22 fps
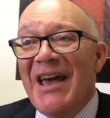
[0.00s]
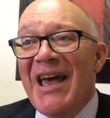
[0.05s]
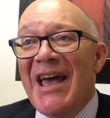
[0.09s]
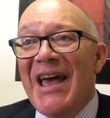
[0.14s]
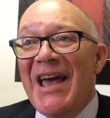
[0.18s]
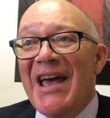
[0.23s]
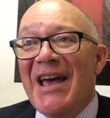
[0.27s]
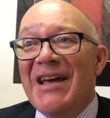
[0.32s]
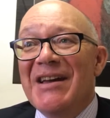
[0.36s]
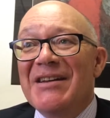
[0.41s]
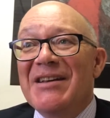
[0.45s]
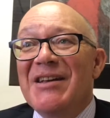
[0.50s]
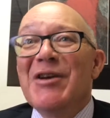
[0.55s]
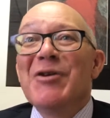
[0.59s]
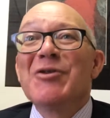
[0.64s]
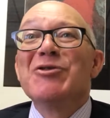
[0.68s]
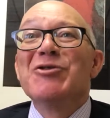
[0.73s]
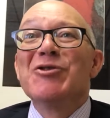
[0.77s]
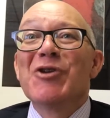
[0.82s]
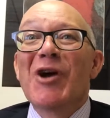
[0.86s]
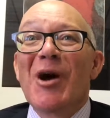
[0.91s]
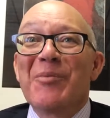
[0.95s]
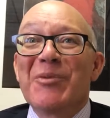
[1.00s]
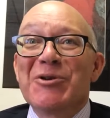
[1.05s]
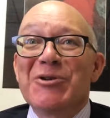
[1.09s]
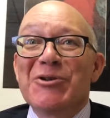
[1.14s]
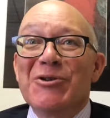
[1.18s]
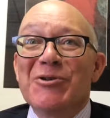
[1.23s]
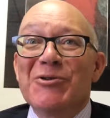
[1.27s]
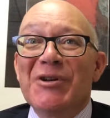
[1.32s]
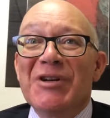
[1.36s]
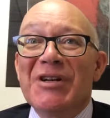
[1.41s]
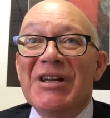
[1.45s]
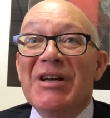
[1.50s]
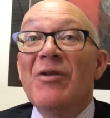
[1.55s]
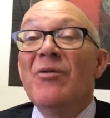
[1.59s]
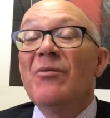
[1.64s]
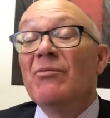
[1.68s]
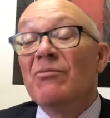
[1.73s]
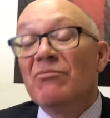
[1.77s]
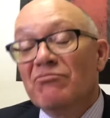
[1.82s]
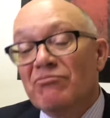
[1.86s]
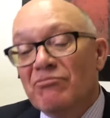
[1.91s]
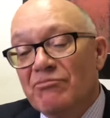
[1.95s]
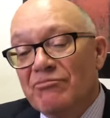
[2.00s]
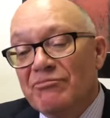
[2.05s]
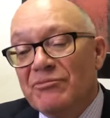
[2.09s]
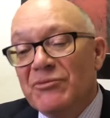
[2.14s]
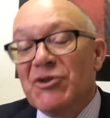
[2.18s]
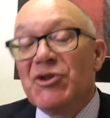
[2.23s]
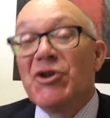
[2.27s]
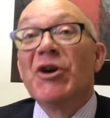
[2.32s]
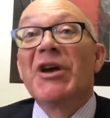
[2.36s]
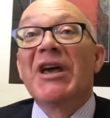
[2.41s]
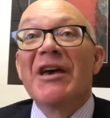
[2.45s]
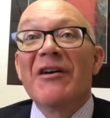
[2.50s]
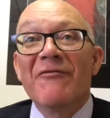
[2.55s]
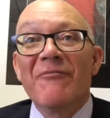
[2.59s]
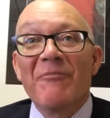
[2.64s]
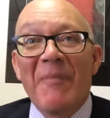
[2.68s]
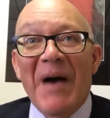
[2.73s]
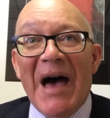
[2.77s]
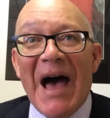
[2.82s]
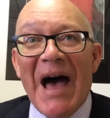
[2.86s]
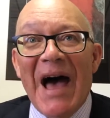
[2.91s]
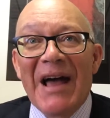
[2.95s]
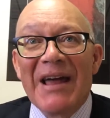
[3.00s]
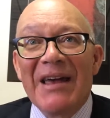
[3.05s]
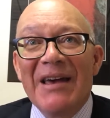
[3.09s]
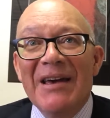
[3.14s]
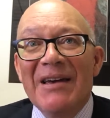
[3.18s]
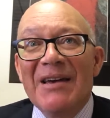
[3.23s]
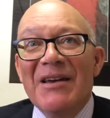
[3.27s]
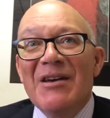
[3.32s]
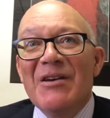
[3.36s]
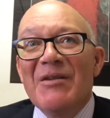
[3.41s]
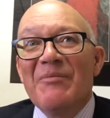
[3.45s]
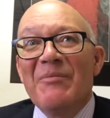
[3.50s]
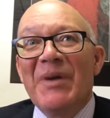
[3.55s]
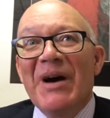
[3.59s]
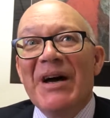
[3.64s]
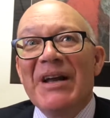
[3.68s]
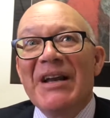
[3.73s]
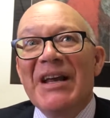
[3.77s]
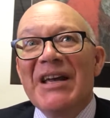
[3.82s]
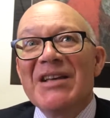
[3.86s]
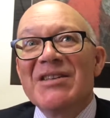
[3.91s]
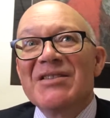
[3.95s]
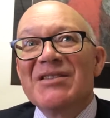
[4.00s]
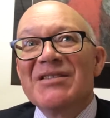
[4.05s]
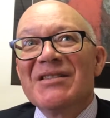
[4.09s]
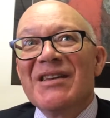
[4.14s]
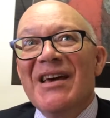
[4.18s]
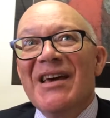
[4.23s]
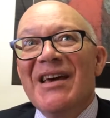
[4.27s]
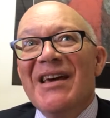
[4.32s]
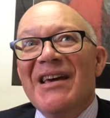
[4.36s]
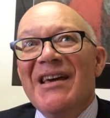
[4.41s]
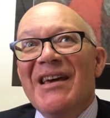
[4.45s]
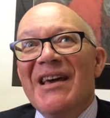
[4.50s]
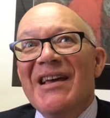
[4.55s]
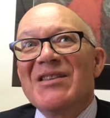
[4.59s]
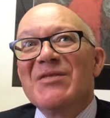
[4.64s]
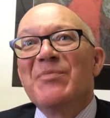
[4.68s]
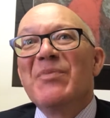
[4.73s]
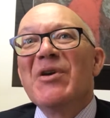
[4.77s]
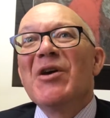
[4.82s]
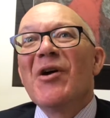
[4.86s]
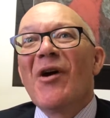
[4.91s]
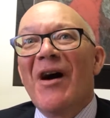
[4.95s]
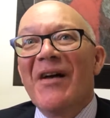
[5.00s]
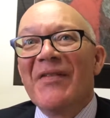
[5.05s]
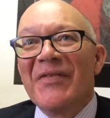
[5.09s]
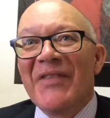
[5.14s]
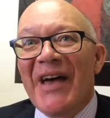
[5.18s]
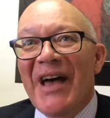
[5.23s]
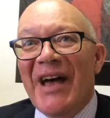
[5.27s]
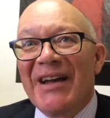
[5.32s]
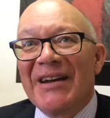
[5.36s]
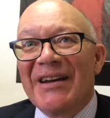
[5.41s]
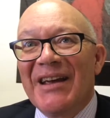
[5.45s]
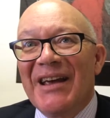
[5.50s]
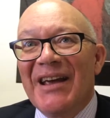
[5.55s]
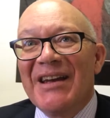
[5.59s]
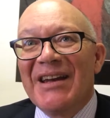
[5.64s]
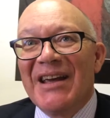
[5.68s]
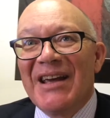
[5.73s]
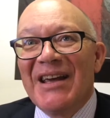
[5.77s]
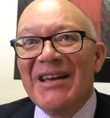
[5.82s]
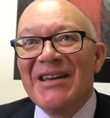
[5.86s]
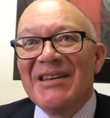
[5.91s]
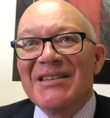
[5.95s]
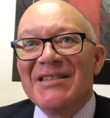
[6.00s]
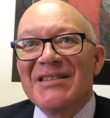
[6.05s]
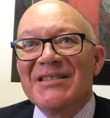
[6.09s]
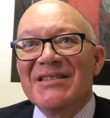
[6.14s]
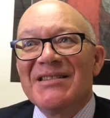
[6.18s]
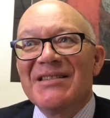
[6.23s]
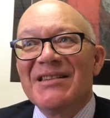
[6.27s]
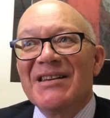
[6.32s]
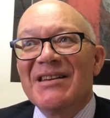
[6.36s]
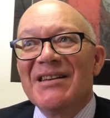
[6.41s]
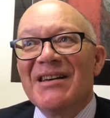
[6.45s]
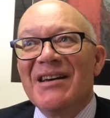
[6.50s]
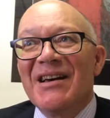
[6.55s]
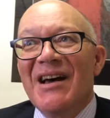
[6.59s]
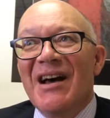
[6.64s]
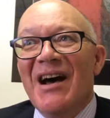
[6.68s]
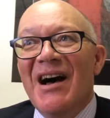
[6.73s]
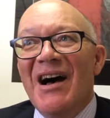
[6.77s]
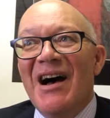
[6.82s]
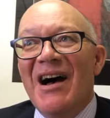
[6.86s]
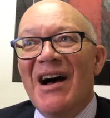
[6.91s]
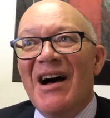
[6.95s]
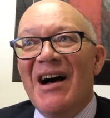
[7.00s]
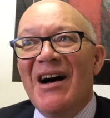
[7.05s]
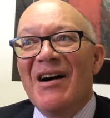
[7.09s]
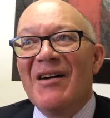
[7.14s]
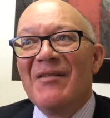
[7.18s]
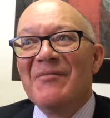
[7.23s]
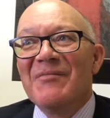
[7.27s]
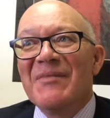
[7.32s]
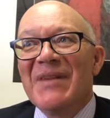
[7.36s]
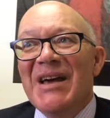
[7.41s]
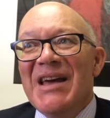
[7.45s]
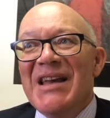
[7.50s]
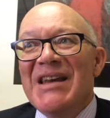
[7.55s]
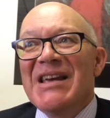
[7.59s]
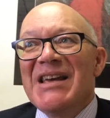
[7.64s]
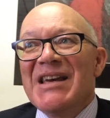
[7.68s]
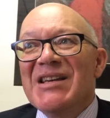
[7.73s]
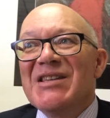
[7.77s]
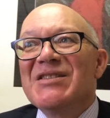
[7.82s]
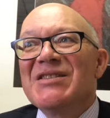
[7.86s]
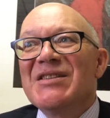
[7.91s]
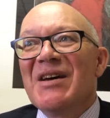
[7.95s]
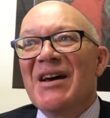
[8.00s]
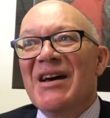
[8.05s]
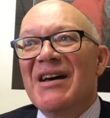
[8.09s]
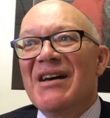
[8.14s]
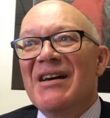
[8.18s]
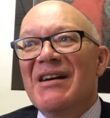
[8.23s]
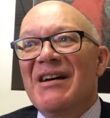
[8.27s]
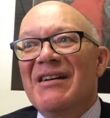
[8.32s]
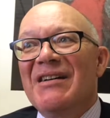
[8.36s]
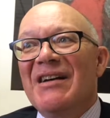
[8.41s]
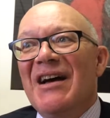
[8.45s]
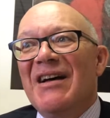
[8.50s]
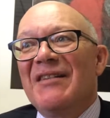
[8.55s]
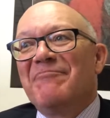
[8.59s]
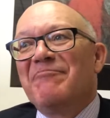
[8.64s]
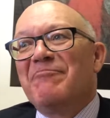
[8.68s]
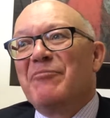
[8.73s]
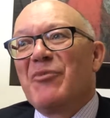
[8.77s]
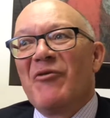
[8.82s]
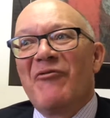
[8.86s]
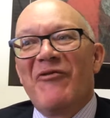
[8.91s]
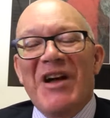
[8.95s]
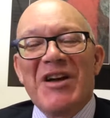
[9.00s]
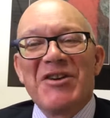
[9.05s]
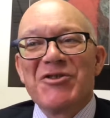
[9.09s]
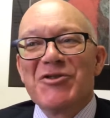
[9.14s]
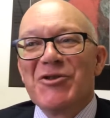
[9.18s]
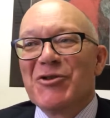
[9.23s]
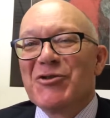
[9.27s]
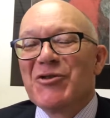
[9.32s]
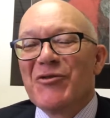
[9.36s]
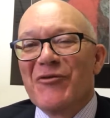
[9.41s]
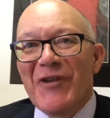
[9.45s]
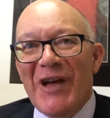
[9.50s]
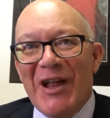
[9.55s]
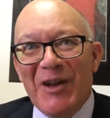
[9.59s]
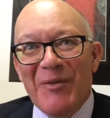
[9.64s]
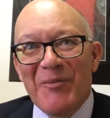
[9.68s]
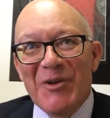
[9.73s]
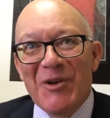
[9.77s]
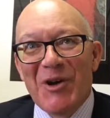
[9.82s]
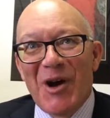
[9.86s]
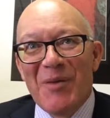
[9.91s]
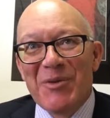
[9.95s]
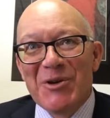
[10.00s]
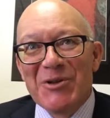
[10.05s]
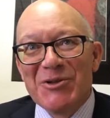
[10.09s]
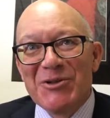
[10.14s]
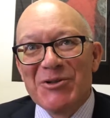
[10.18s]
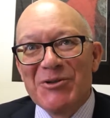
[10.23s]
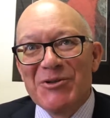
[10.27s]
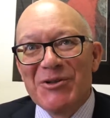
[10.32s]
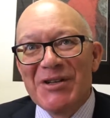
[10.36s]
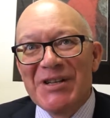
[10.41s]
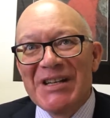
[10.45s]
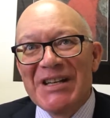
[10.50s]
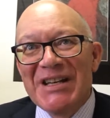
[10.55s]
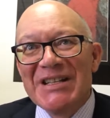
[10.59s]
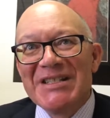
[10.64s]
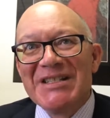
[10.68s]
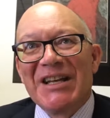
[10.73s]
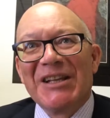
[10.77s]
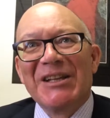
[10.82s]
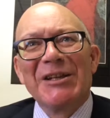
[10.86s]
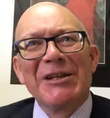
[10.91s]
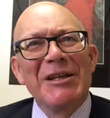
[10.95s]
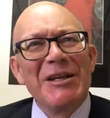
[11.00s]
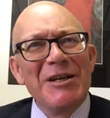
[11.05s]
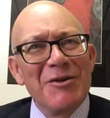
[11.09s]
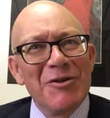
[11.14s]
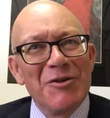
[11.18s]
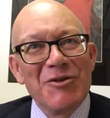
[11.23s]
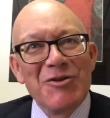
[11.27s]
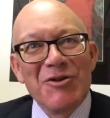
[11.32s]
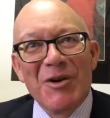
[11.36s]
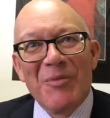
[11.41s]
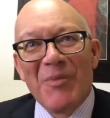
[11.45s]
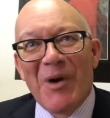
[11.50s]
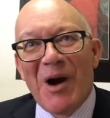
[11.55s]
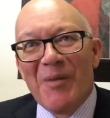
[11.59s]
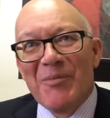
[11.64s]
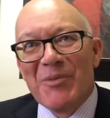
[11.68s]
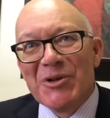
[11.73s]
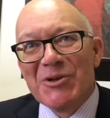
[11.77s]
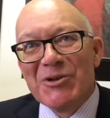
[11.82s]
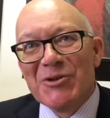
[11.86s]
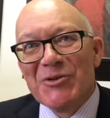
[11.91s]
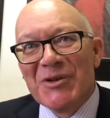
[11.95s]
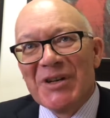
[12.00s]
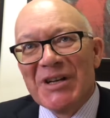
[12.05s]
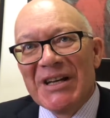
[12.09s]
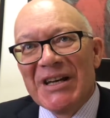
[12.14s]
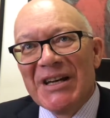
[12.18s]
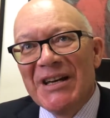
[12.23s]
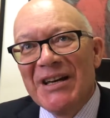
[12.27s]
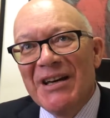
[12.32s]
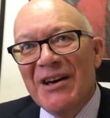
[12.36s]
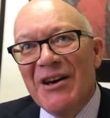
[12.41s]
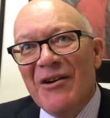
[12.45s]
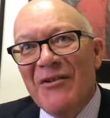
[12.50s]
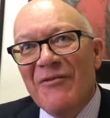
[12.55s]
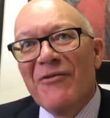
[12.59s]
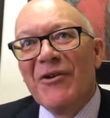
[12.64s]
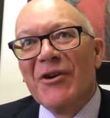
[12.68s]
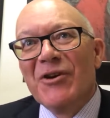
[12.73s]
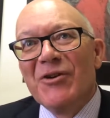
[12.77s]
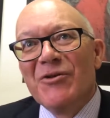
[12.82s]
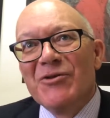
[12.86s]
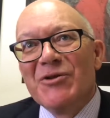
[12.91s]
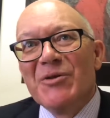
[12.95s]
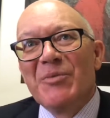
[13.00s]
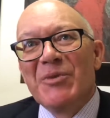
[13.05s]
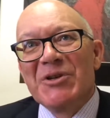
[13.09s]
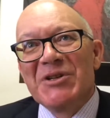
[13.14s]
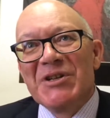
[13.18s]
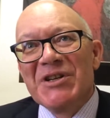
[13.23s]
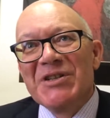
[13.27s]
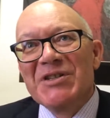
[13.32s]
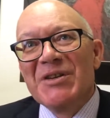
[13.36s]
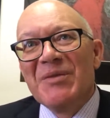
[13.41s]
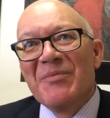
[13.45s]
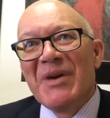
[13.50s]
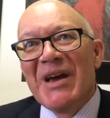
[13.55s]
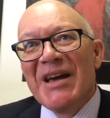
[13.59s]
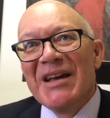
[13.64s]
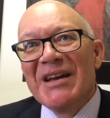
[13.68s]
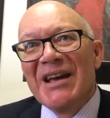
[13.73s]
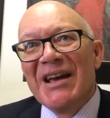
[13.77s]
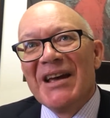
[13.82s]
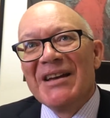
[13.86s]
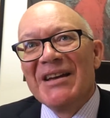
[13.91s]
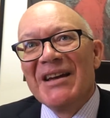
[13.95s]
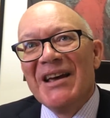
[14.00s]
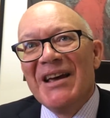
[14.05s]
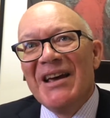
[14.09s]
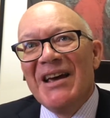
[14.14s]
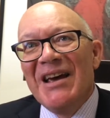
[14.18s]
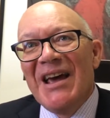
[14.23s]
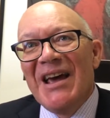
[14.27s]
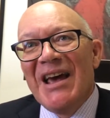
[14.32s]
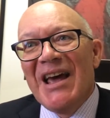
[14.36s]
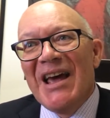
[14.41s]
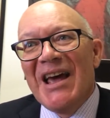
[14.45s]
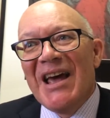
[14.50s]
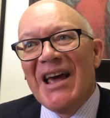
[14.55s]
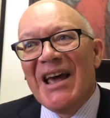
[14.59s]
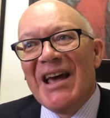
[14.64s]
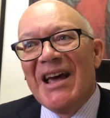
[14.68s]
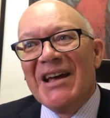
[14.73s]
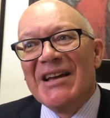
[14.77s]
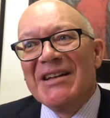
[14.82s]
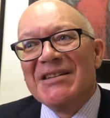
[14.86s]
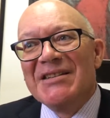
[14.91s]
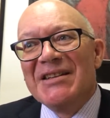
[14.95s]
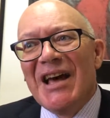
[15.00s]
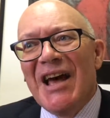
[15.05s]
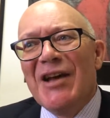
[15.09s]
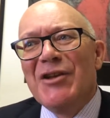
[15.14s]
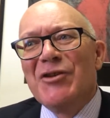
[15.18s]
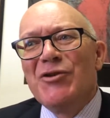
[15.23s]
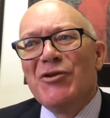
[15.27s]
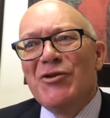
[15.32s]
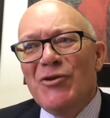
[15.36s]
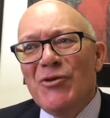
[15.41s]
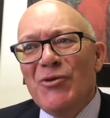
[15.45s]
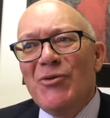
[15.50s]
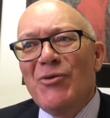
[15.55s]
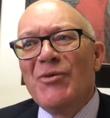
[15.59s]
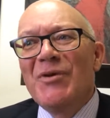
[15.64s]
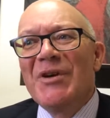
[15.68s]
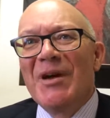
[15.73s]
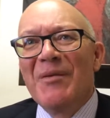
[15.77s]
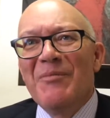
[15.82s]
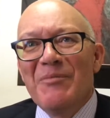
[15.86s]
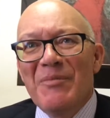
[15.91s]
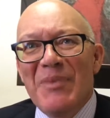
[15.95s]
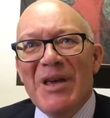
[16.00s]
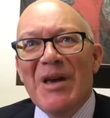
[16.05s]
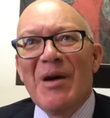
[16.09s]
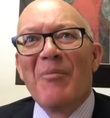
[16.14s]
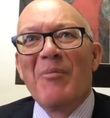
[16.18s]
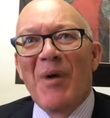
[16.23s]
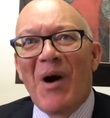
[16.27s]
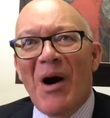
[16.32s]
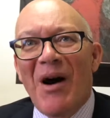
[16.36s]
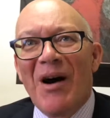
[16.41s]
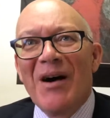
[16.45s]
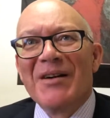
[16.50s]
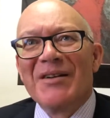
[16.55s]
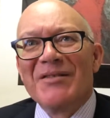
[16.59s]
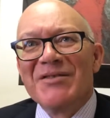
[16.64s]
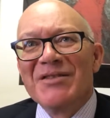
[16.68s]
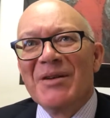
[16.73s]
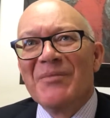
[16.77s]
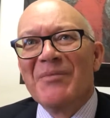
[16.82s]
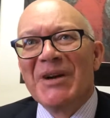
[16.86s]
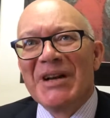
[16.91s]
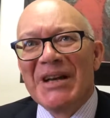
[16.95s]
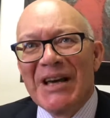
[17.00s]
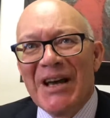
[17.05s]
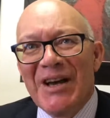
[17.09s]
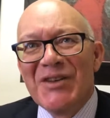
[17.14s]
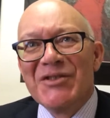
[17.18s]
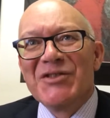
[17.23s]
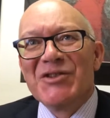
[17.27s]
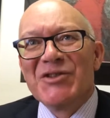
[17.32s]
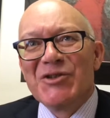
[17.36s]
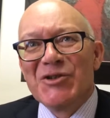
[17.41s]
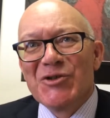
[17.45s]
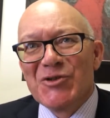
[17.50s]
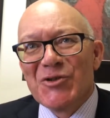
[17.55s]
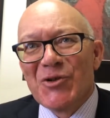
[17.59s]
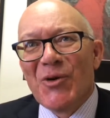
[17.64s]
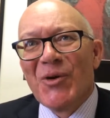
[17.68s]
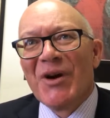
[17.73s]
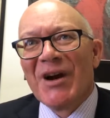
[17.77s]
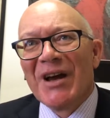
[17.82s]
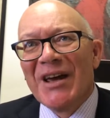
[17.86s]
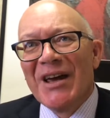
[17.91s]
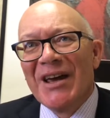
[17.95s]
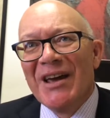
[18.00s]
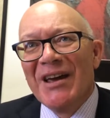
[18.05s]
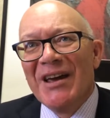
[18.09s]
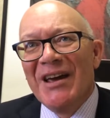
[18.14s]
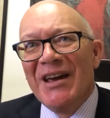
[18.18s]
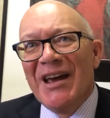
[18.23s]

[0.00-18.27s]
And here's an opportunity to give back, but it's it's beyond that. It is um, it is a, a, professional development opportunity. It's a leadership opportunity for you to participate in, and and you can be a part of somebody else's story.